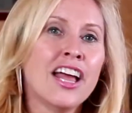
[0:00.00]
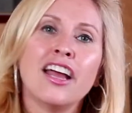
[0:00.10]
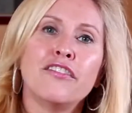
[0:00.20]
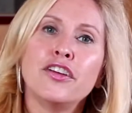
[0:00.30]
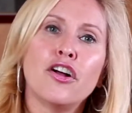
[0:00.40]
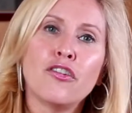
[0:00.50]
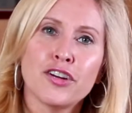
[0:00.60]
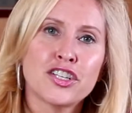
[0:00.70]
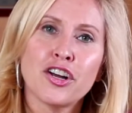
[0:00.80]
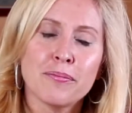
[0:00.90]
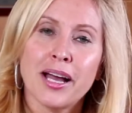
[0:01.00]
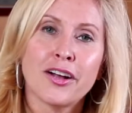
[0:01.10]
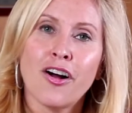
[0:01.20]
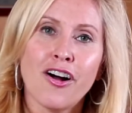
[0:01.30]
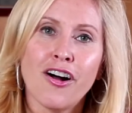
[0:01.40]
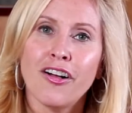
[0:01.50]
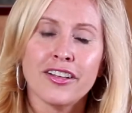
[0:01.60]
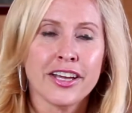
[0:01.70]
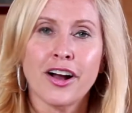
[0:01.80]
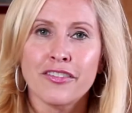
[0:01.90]
if you don't return my call,
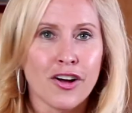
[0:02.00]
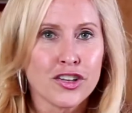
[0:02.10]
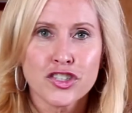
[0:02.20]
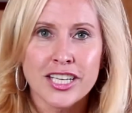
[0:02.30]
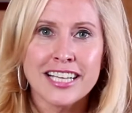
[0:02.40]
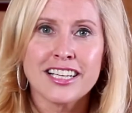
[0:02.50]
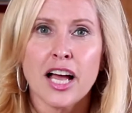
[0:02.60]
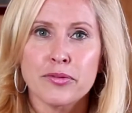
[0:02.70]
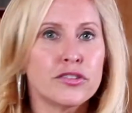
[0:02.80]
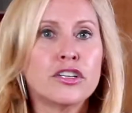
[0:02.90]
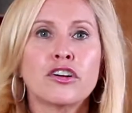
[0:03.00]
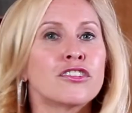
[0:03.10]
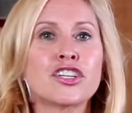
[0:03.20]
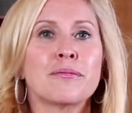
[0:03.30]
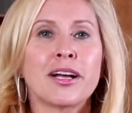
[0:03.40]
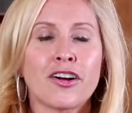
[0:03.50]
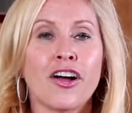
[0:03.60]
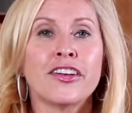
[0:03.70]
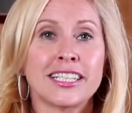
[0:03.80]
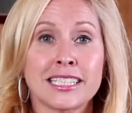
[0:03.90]
I've called you 10 times, you don't return my
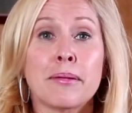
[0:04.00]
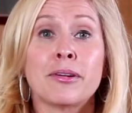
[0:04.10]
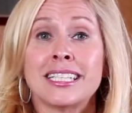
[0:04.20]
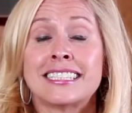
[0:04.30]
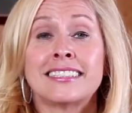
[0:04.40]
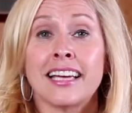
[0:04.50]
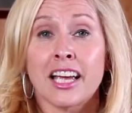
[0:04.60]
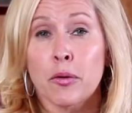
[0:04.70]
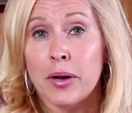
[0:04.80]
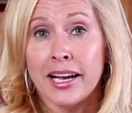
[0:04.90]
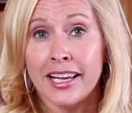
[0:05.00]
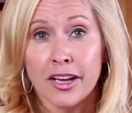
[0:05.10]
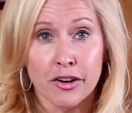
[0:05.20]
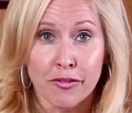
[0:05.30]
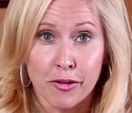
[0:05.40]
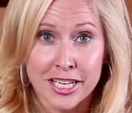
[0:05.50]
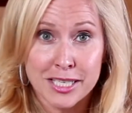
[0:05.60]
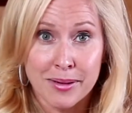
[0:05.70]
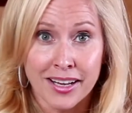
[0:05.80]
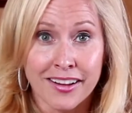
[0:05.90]
call, next time I'm going to sing when I get your
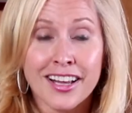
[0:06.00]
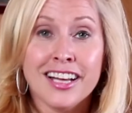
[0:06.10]
voicemail.